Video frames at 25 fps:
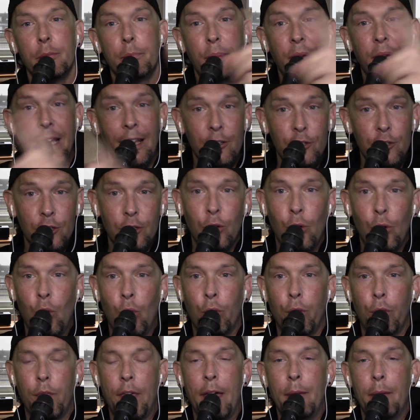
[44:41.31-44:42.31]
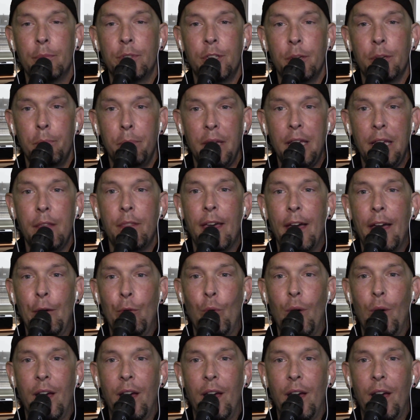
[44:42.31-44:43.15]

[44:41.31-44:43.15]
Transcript: pigeonholed them to be that